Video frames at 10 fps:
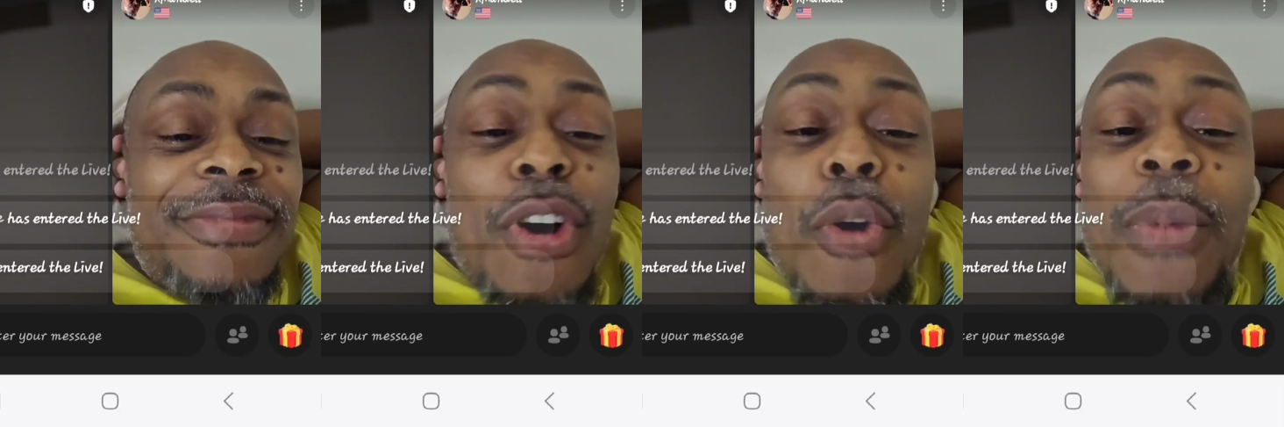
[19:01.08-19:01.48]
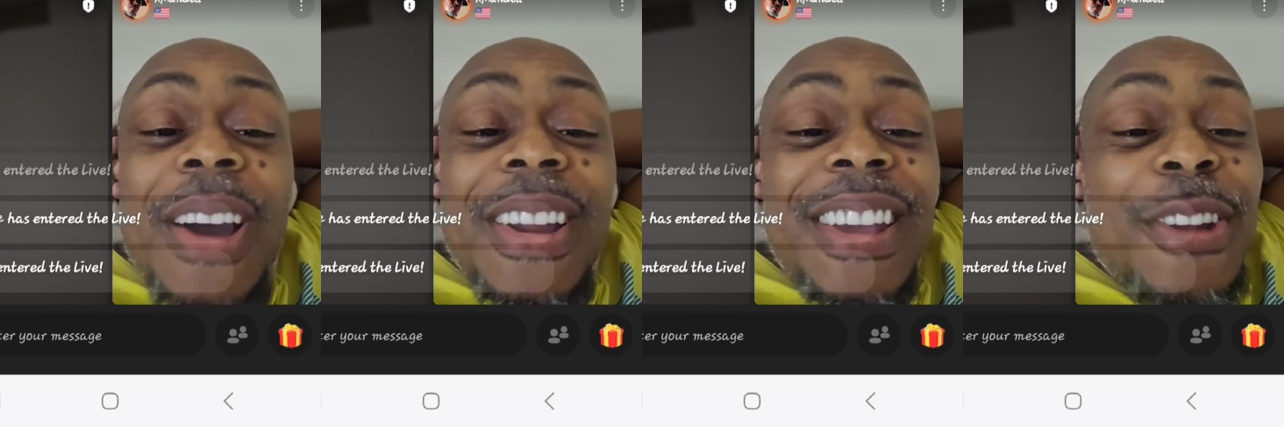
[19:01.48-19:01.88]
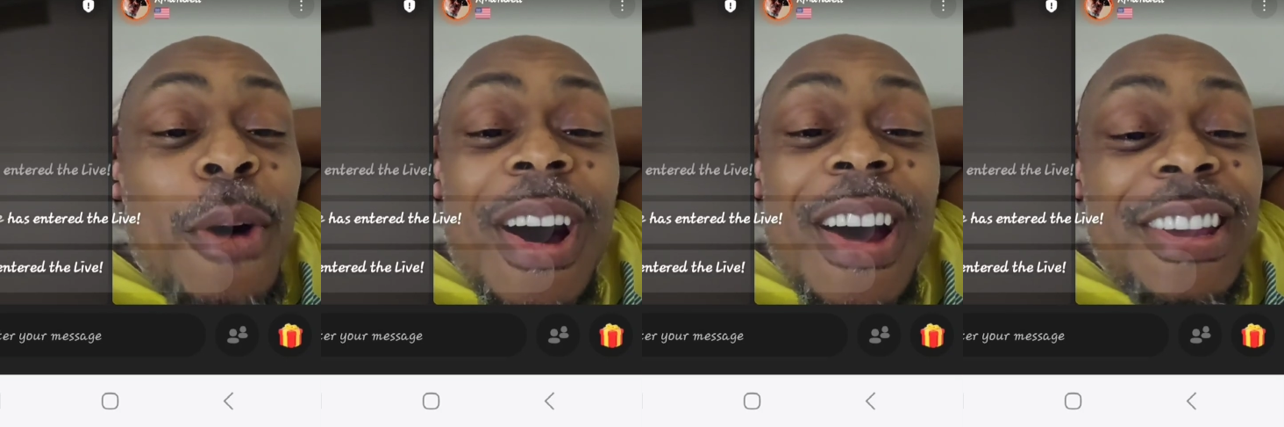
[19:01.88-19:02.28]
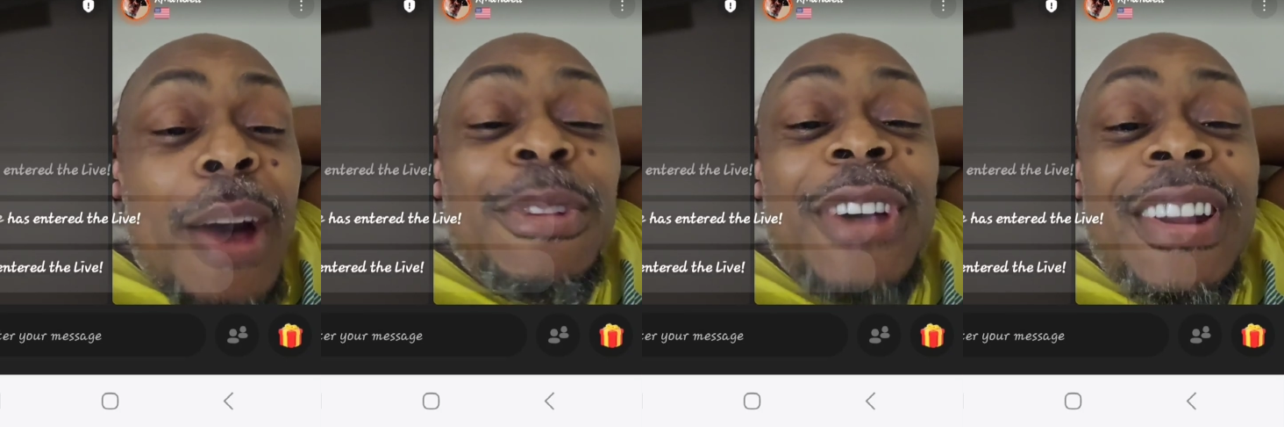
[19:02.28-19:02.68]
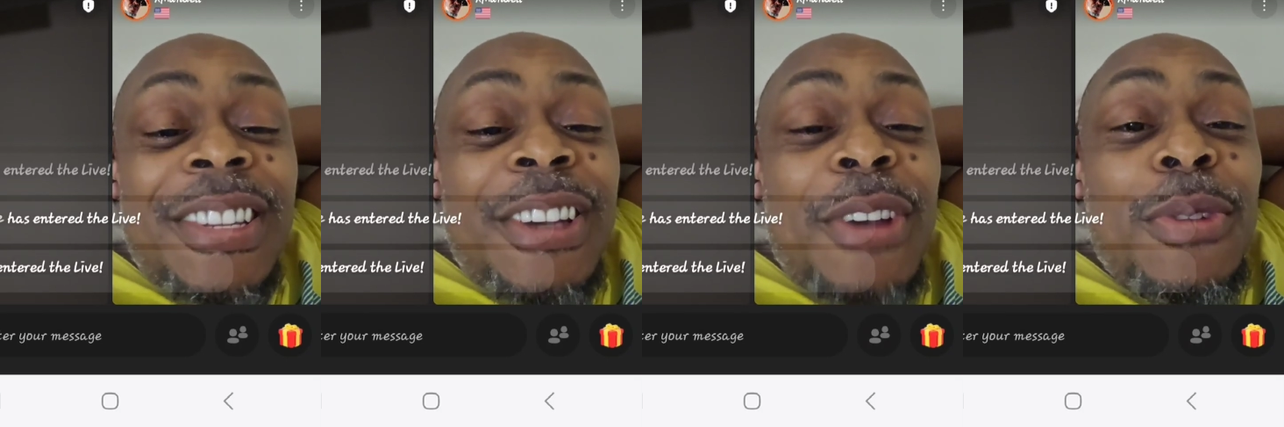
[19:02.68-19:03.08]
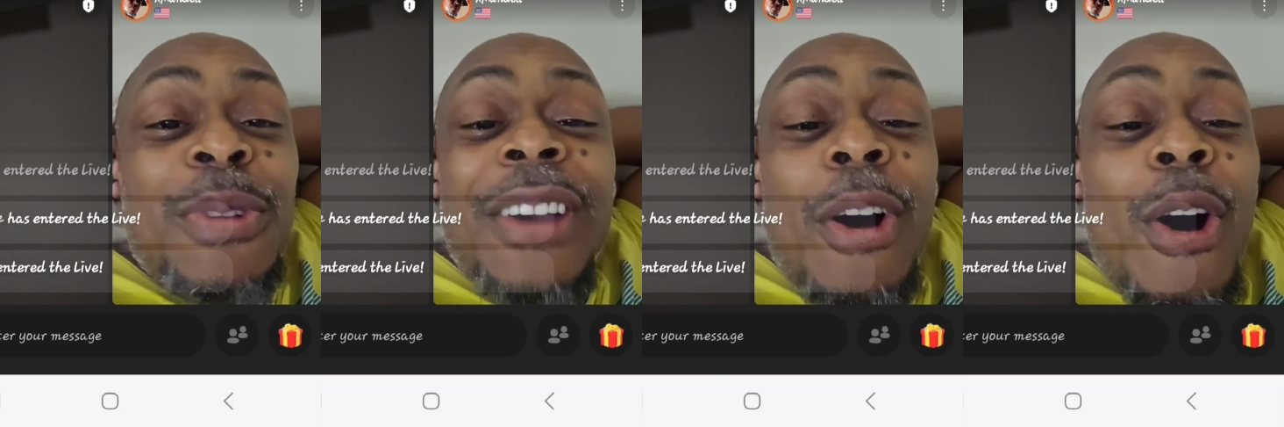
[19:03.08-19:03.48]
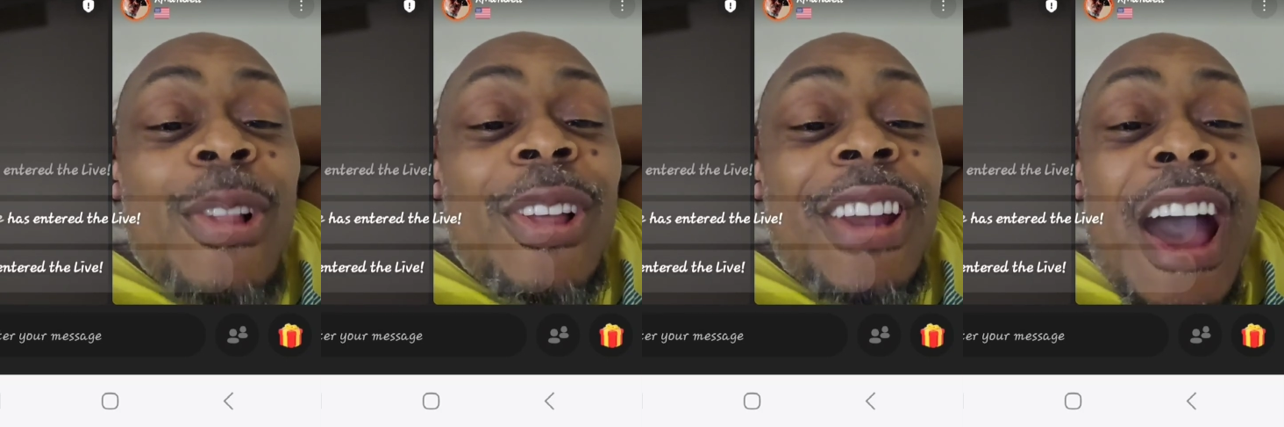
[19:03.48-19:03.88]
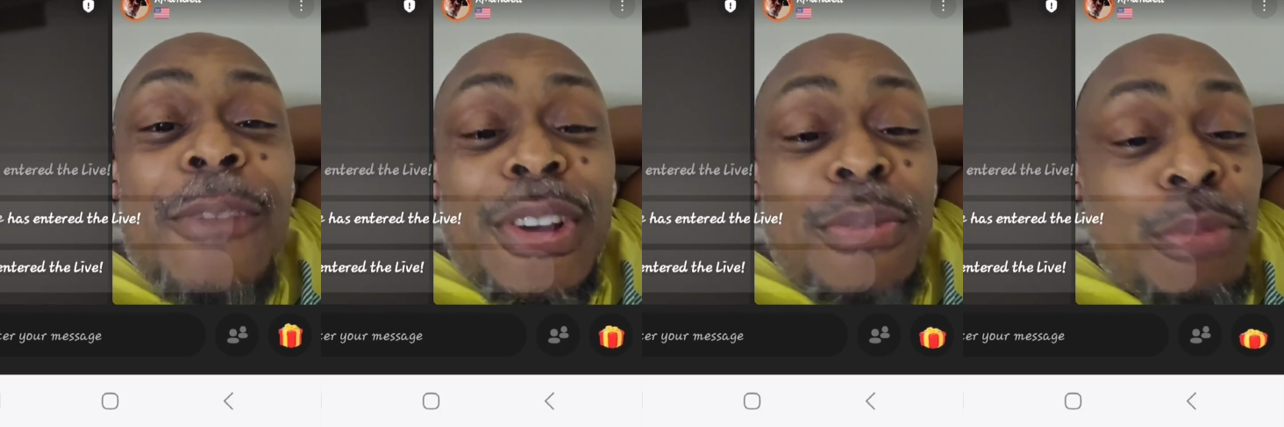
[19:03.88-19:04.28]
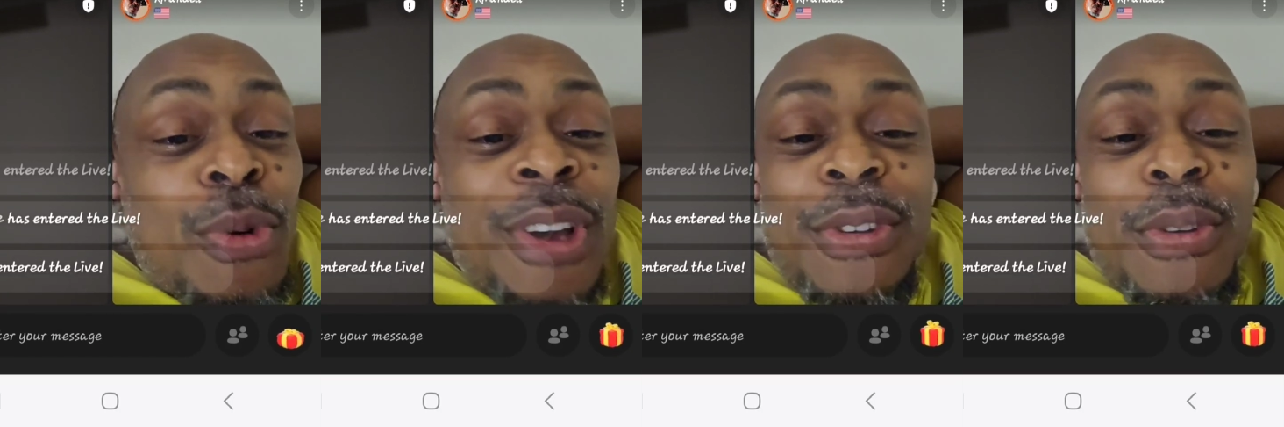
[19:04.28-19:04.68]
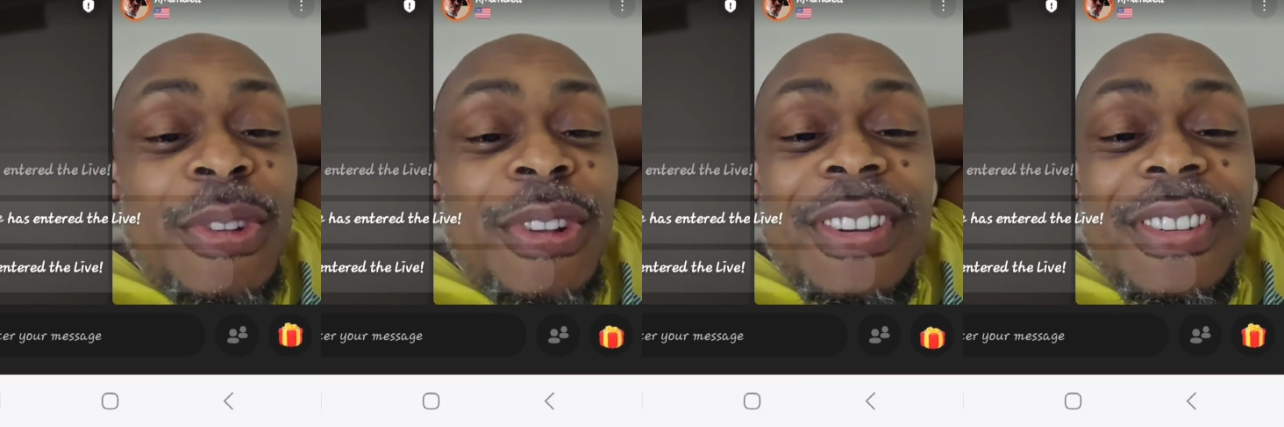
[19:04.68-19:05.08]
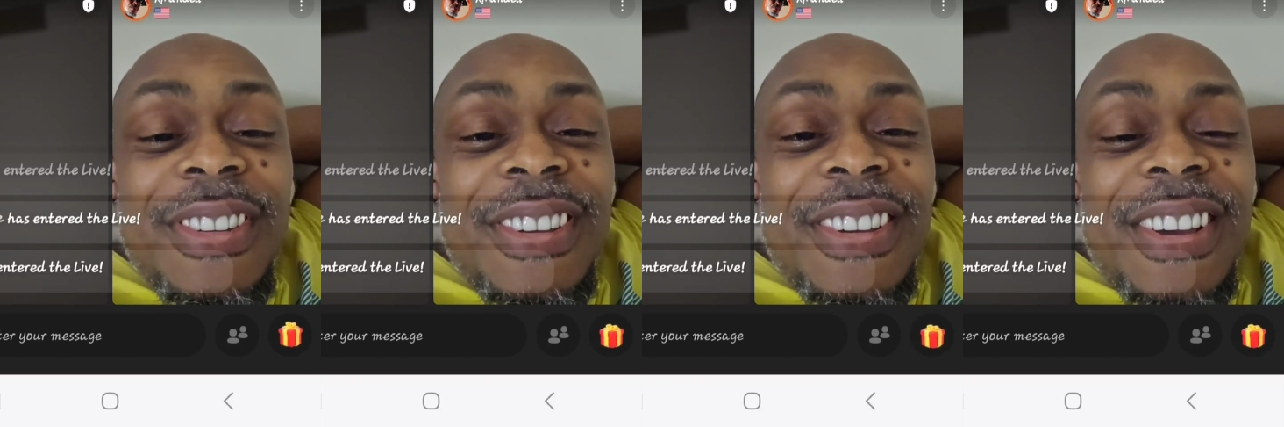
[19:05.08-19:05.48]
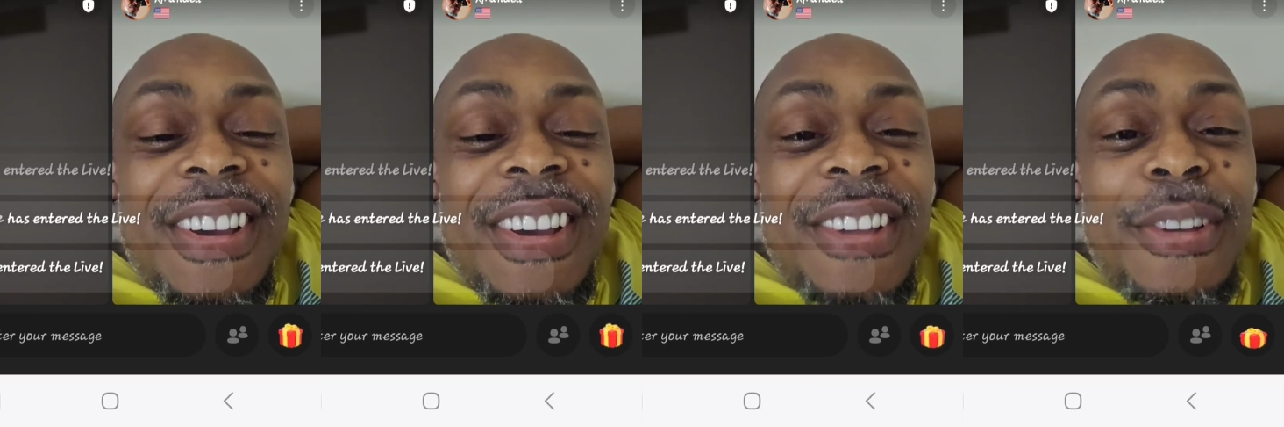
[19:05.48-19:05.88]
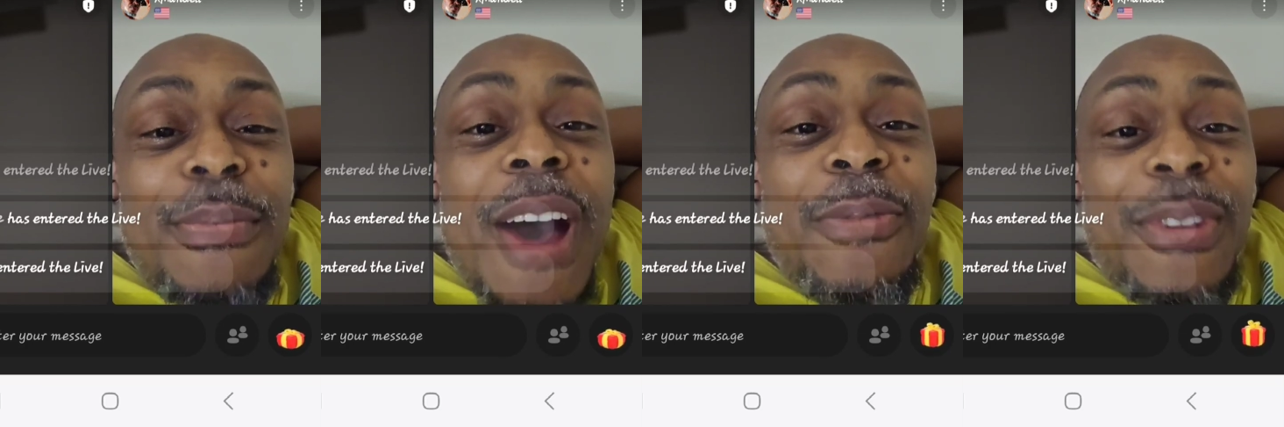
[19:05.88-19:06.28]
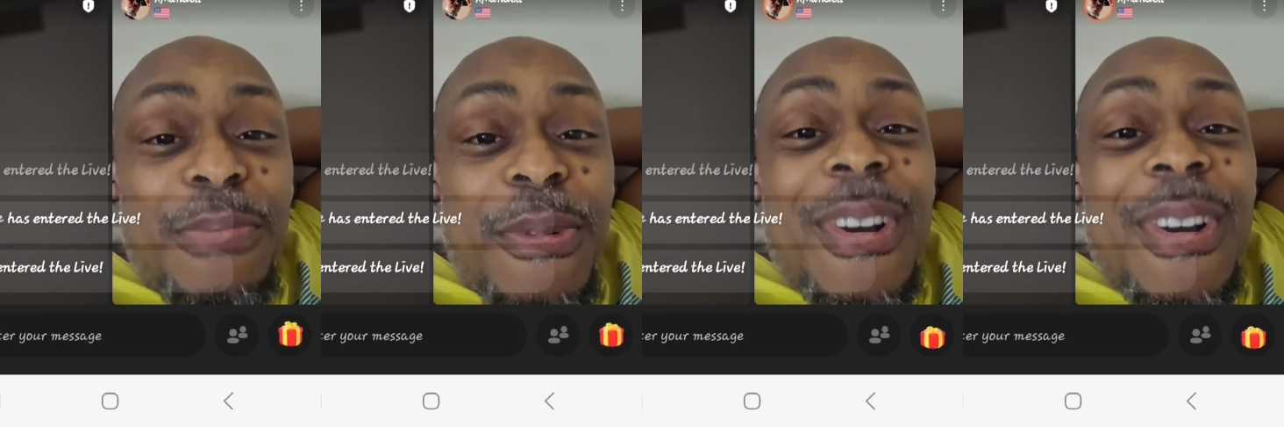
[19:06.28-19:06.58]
No money, no honey. I'm trying to tell you, you get all of the African boys over there. Them African boys.